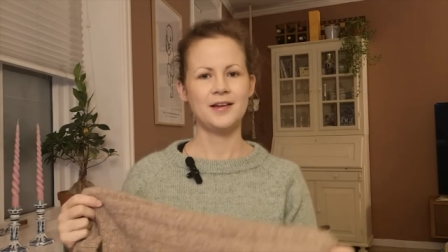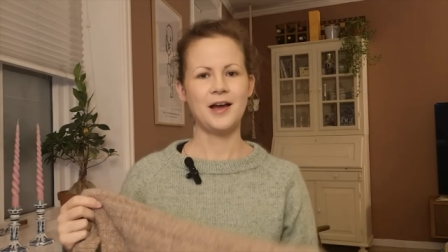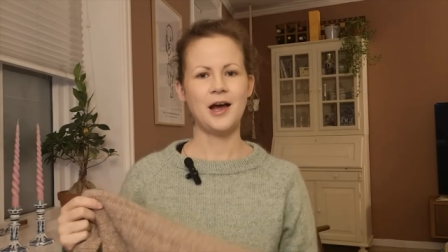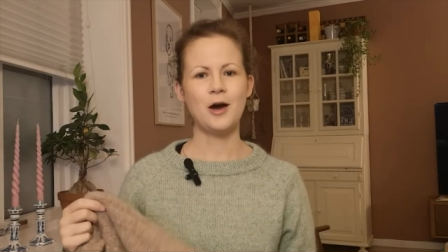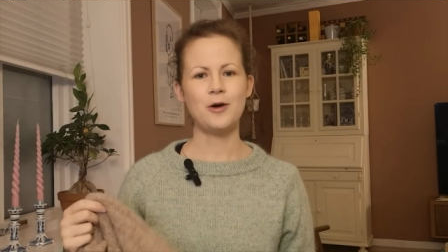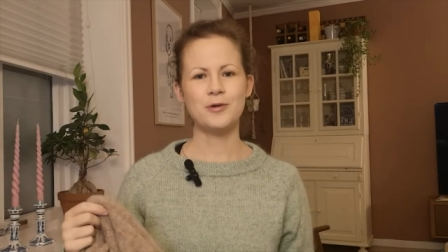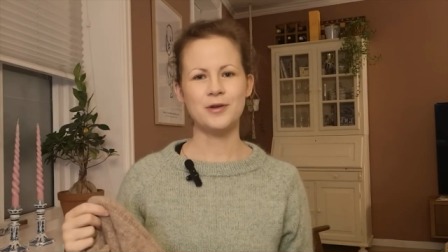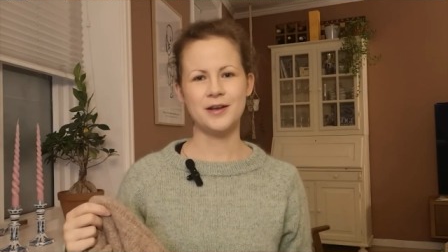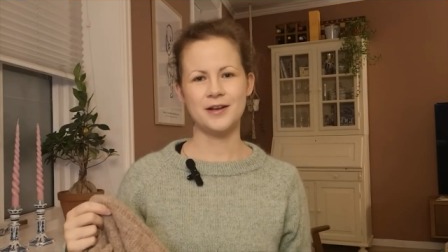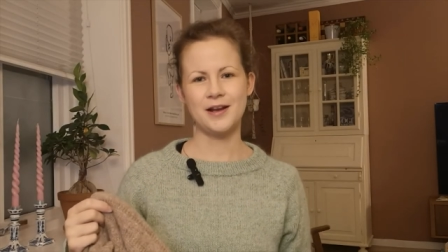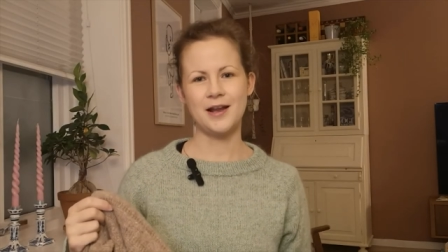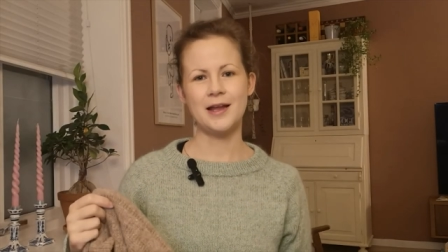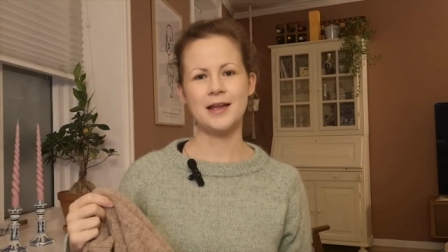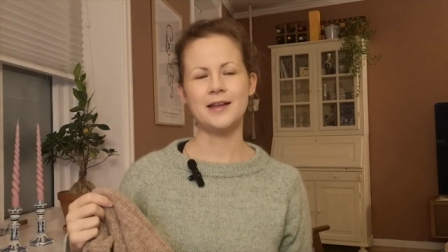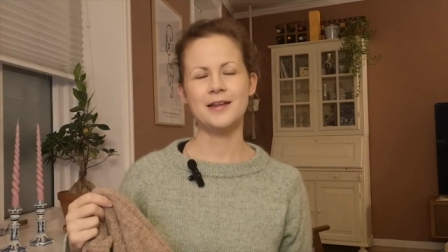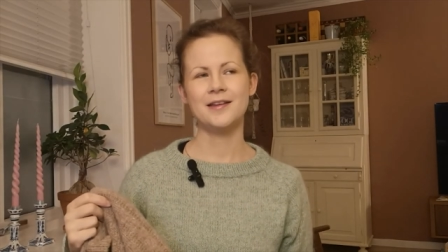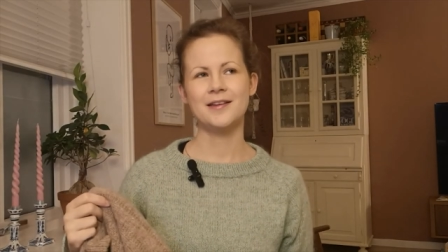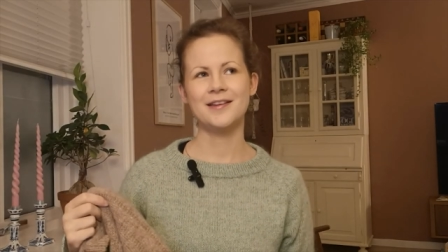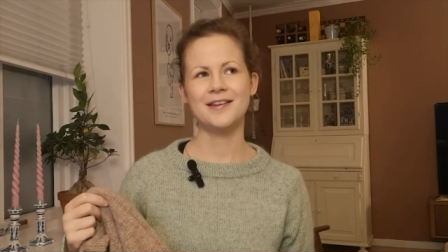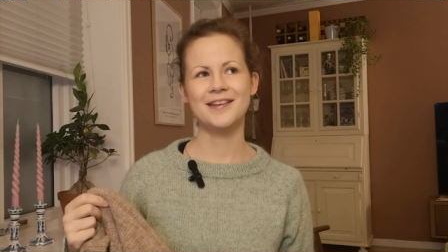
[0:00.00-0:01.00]
how can
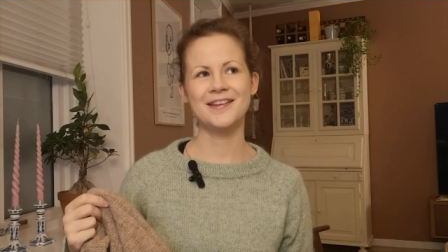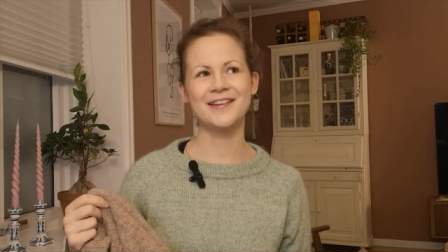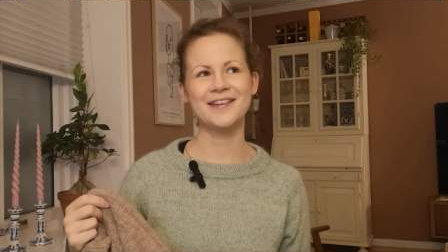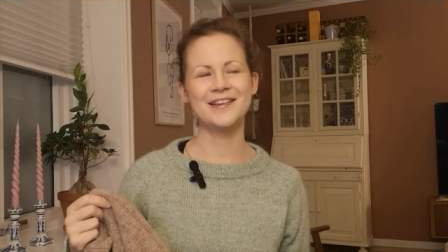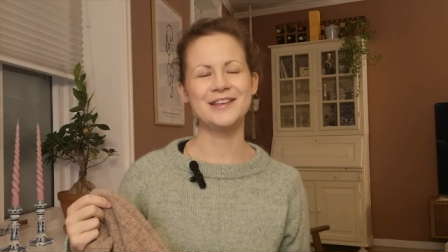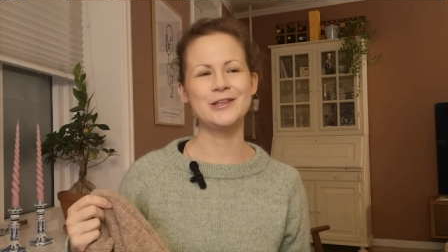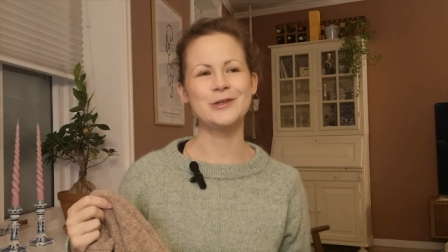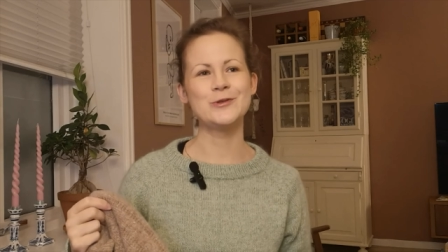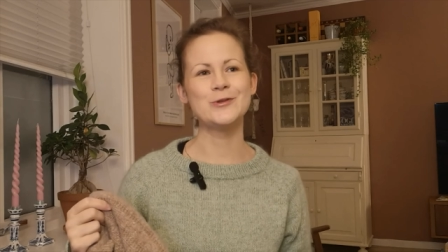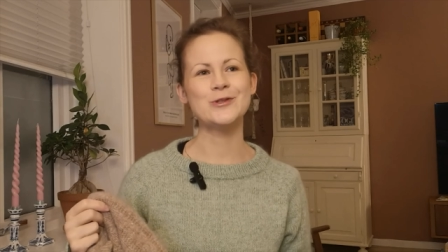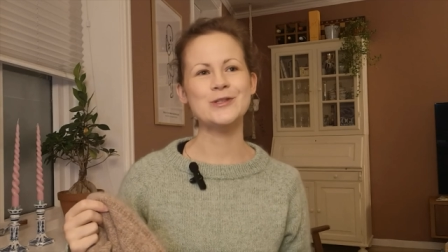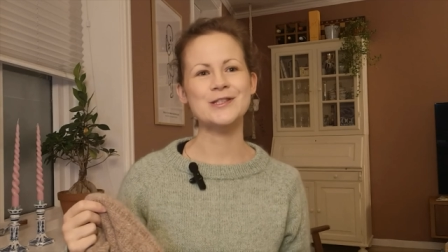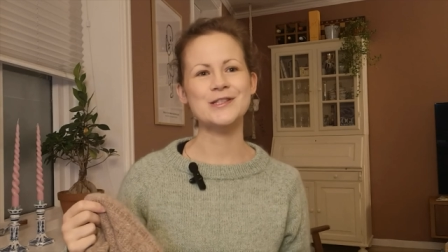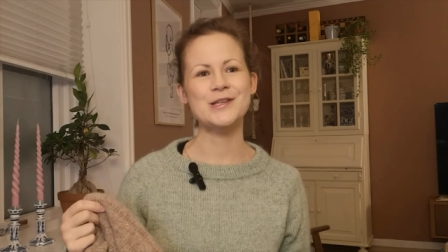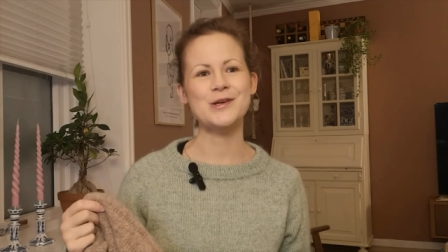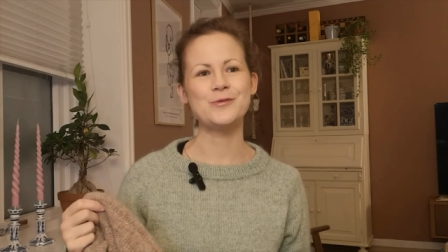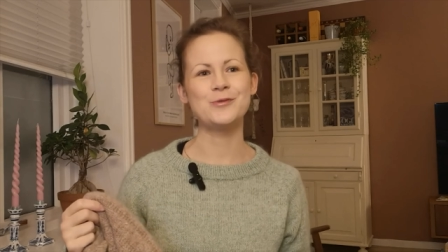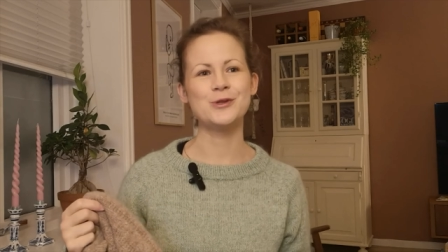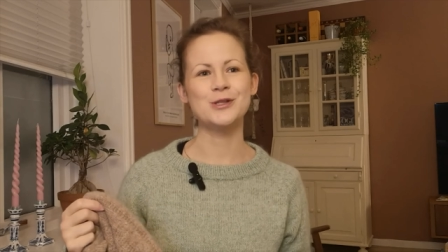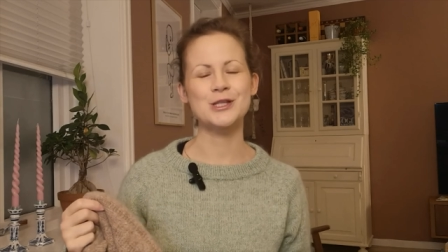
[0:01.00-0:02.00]
I use
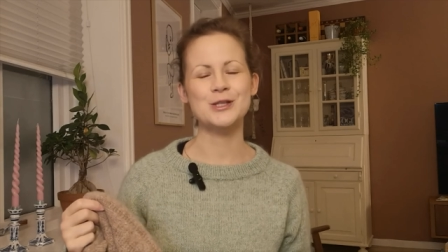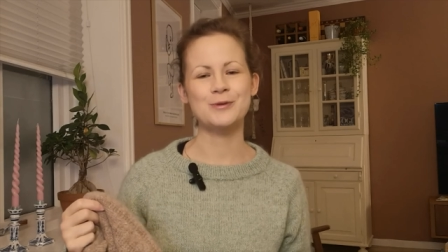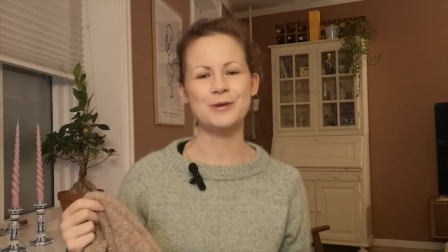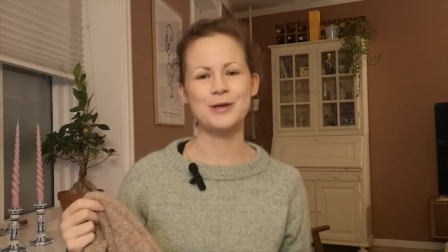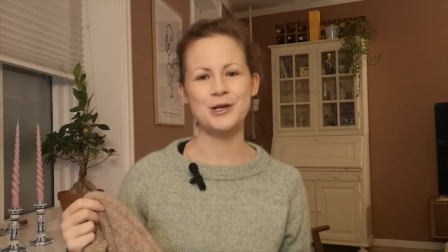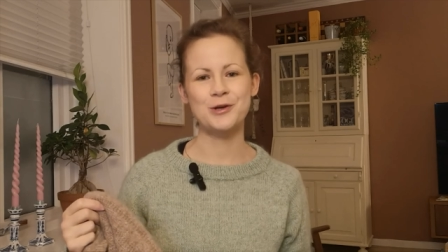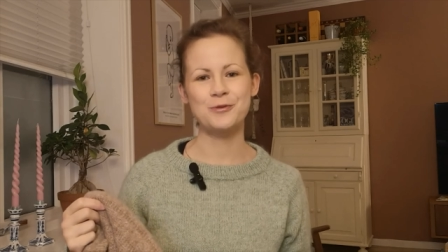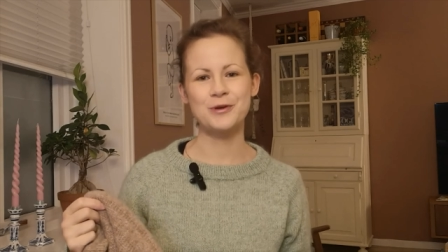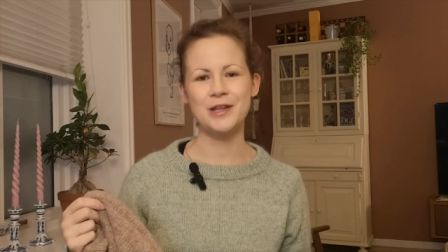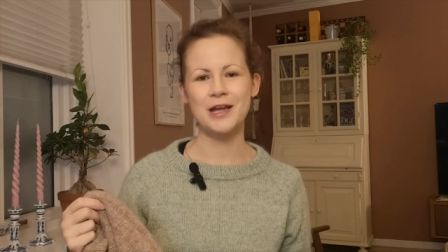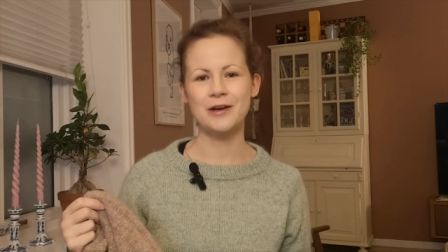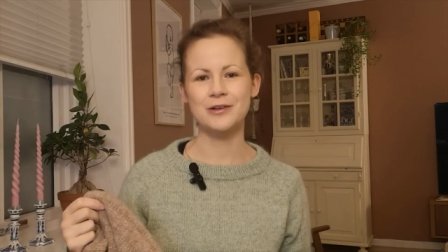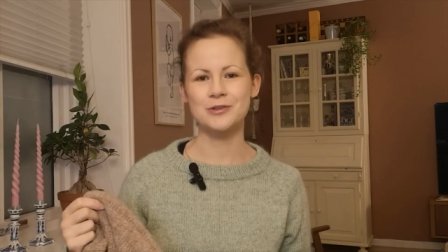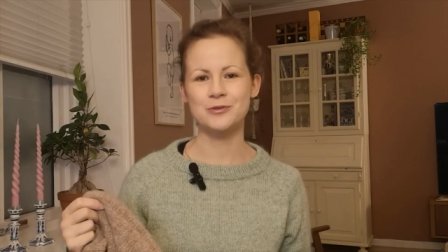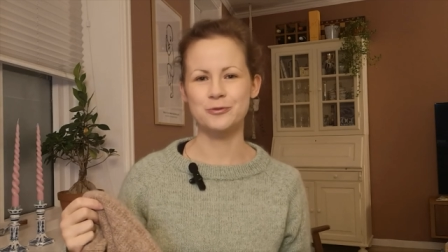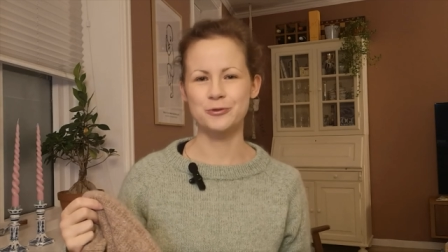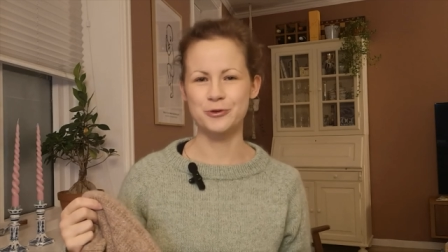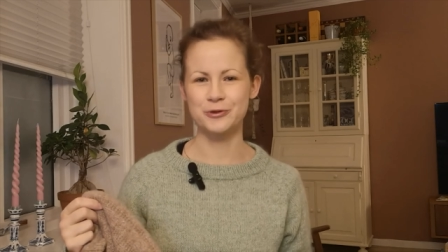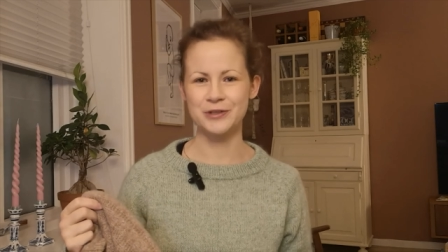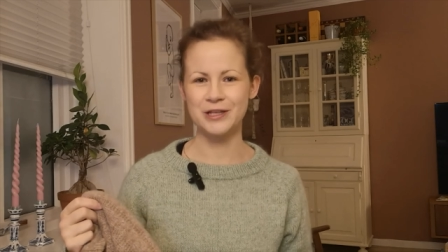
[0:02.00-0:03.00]
a wool sweater without
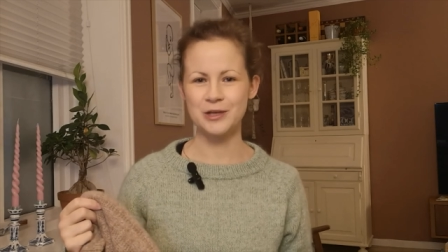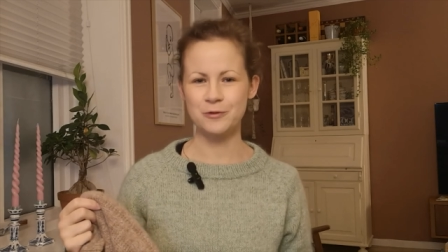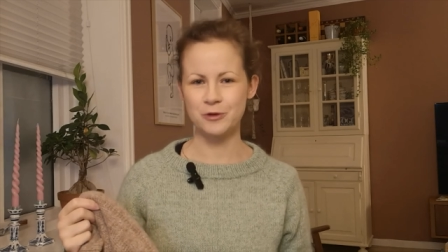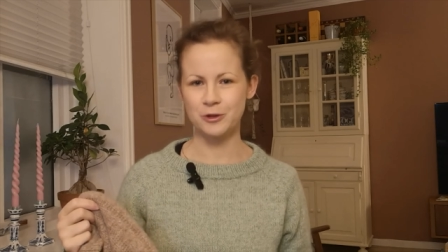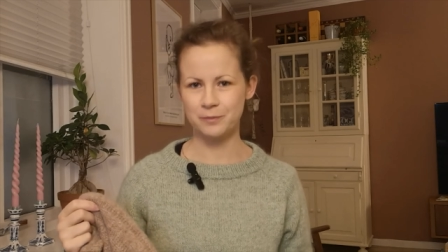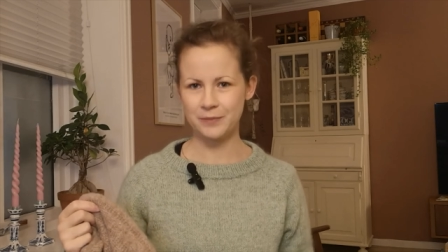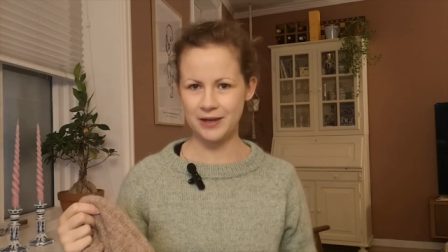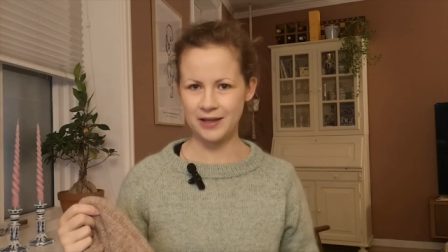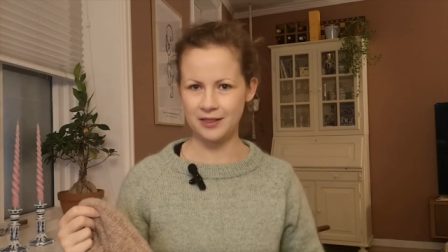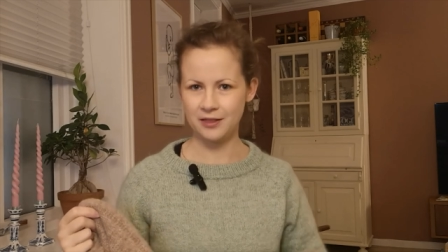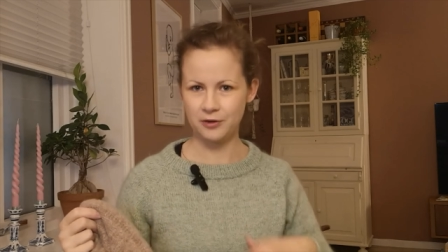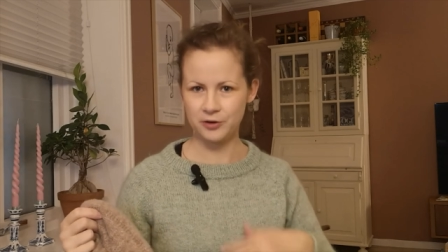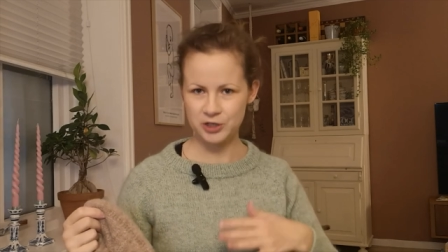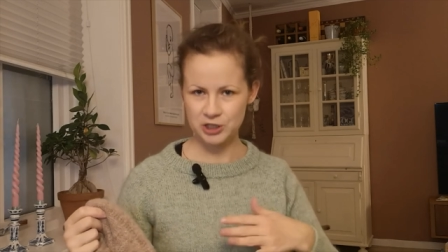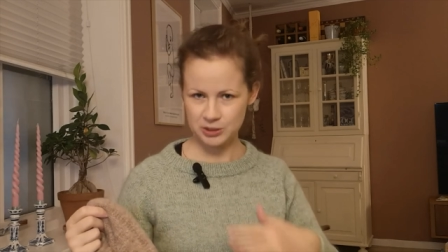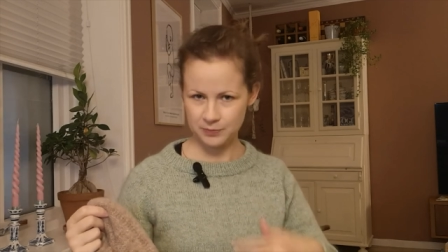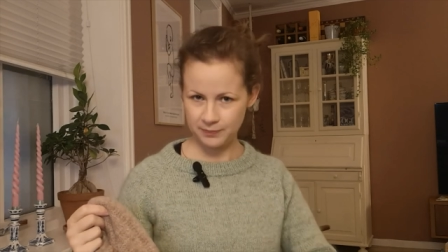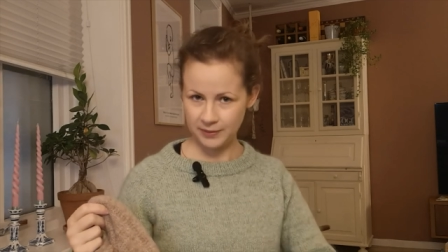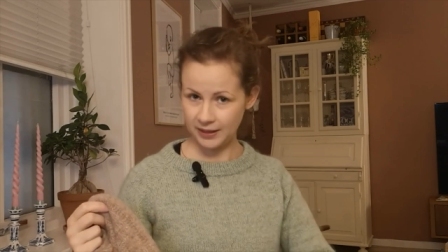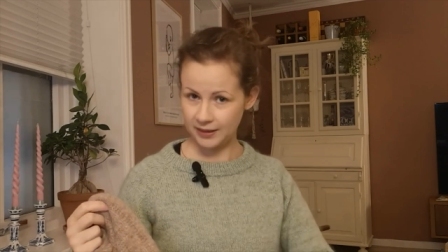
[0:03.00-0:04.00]
ruining with my
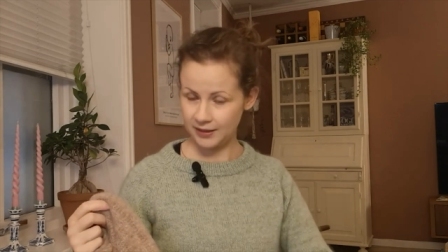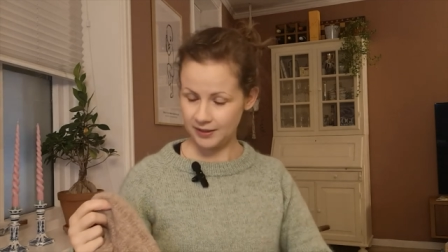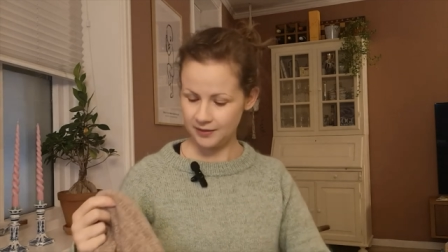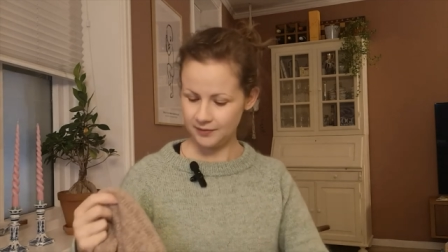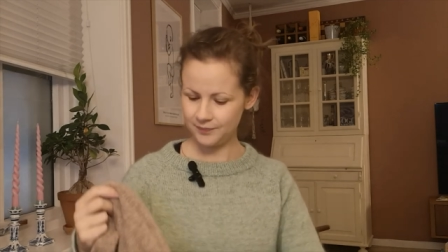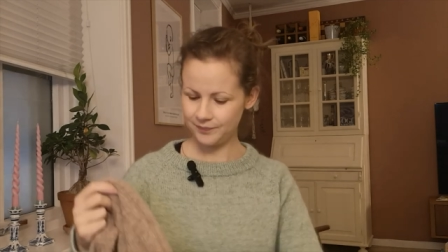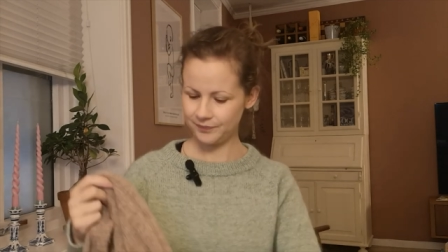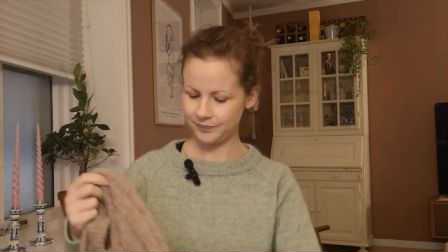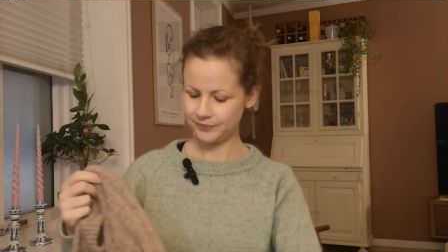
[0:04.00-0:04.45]
large belly?